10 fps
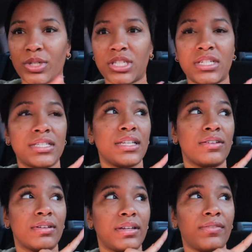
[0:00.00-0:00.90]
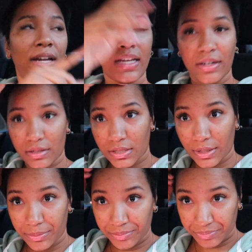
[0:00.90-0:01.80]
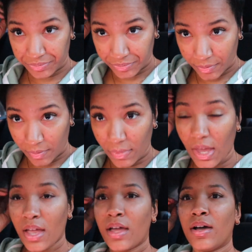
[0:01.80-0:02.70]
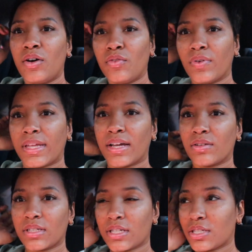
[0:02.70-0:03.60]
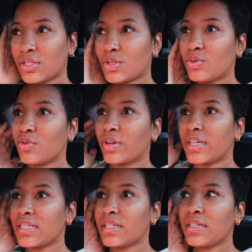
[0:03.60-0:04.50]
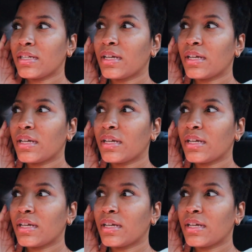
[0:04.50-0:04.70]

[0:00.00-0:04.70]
which is literally right here. So hopefully I don't look too crazy.